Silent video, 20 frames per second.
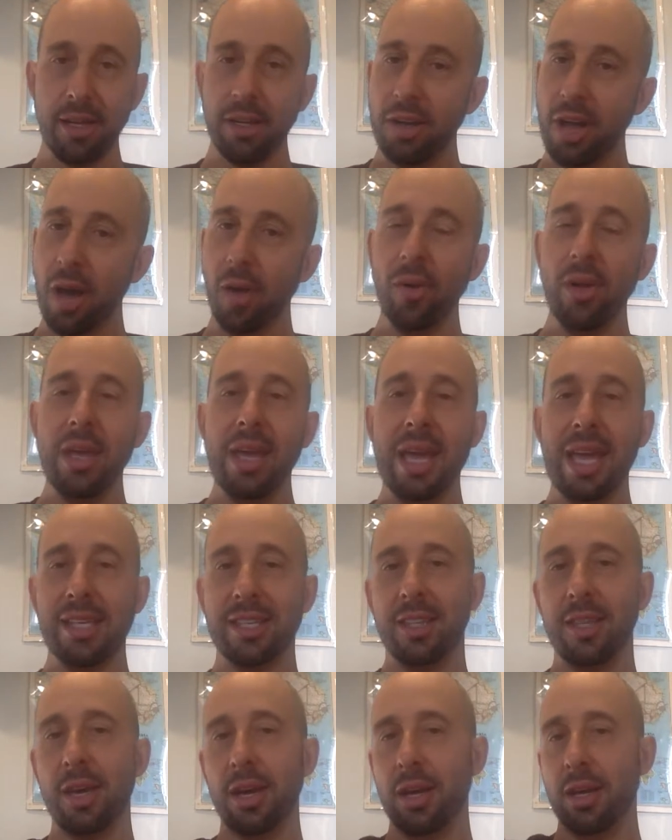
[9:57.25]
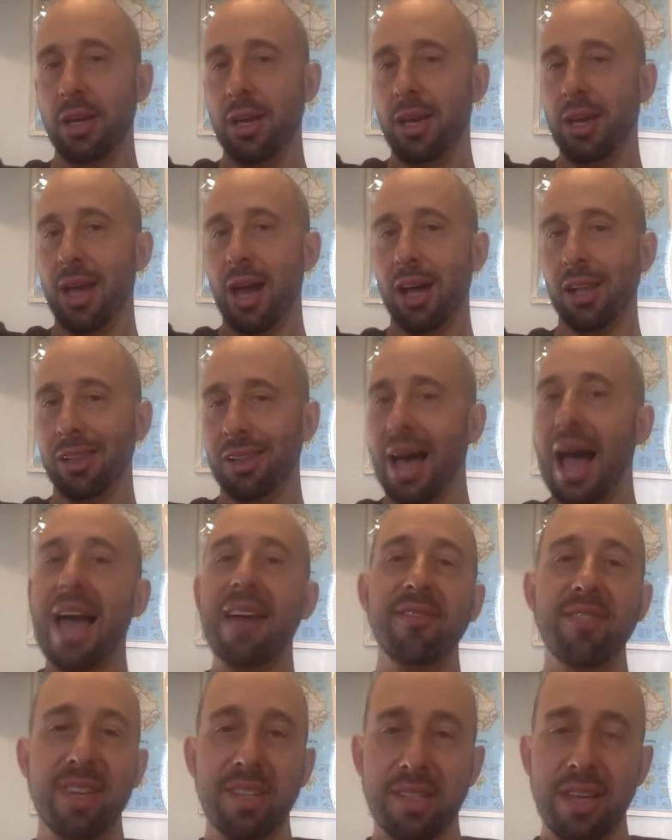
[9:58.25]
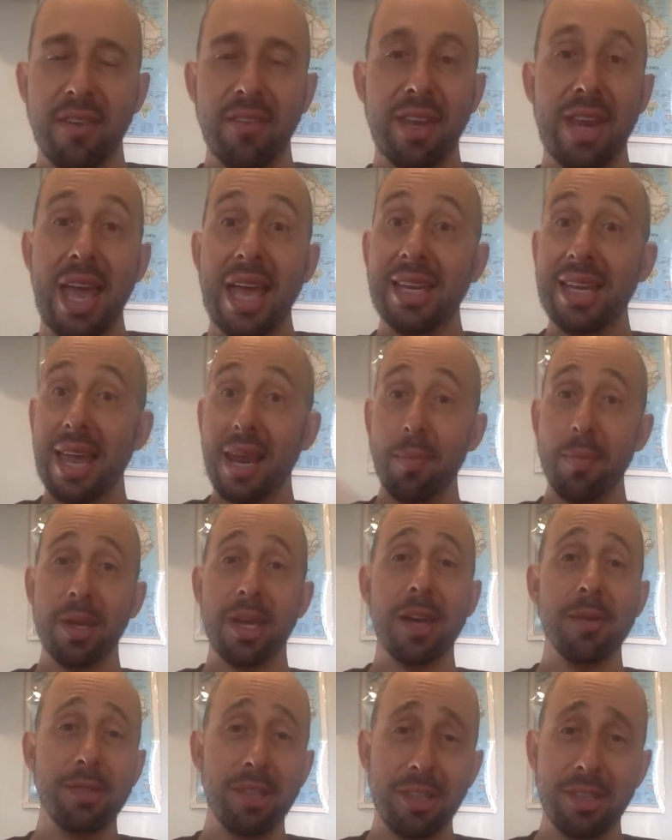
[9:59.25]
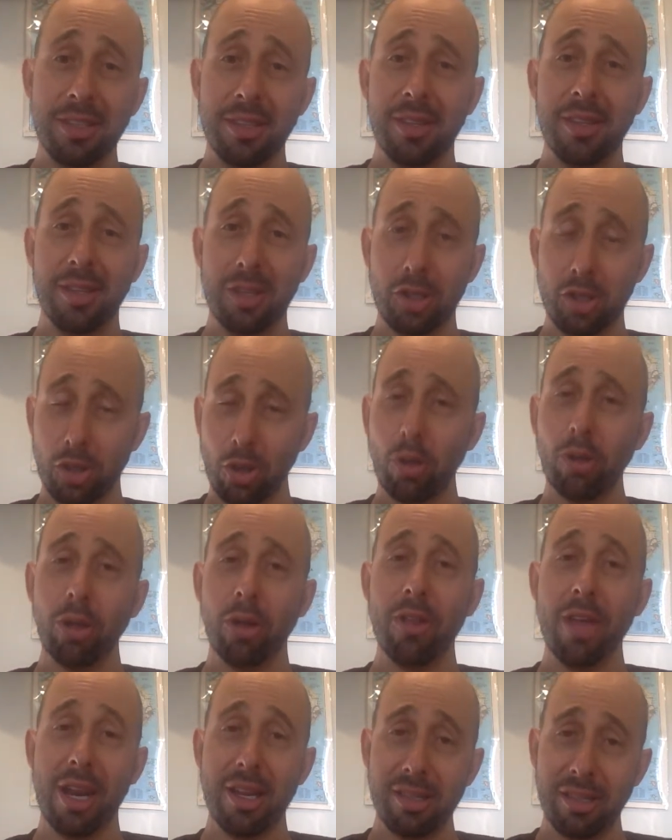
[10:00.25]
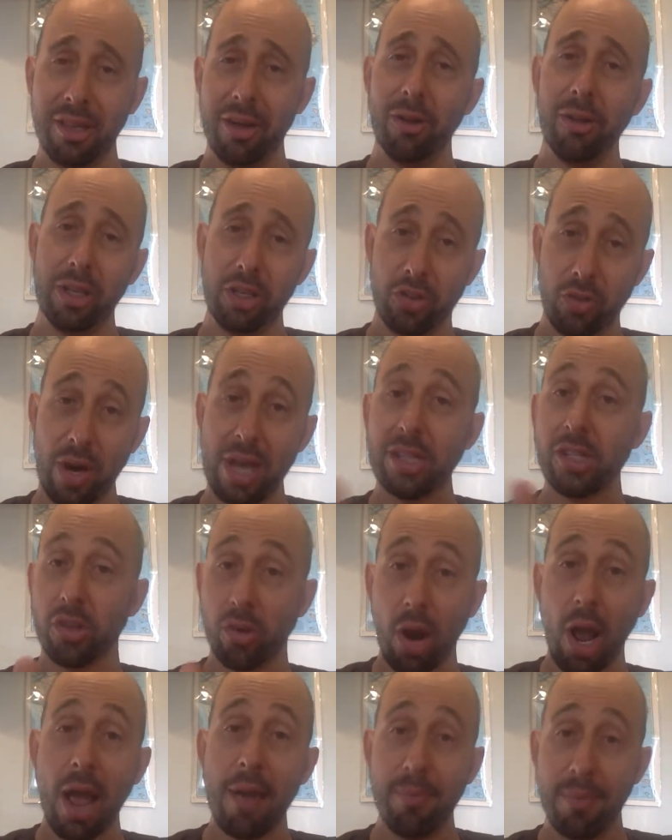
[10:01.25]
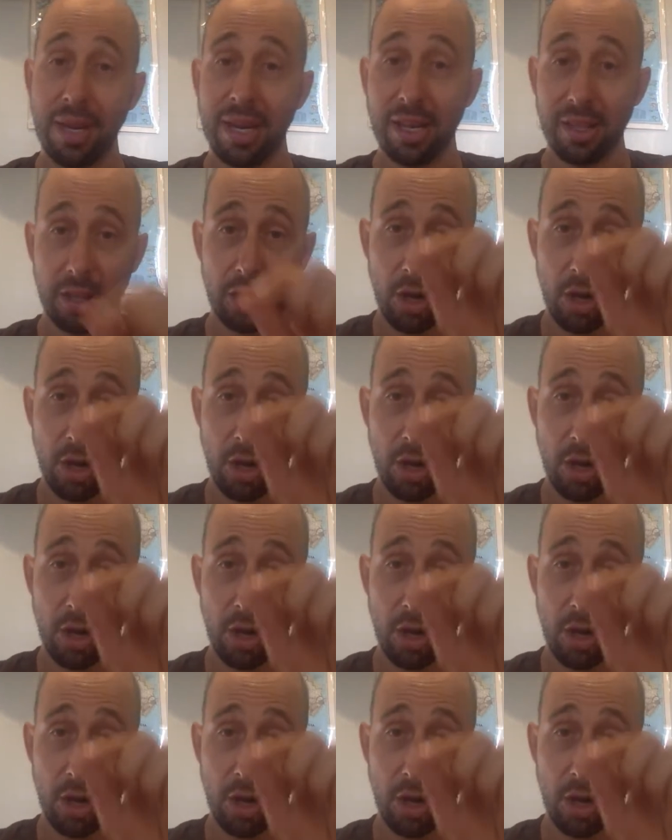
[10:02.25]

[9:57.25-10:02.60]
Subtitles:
No, it's the aliveness of it, and yet it becomes this solo that is literally transcribed, meaning the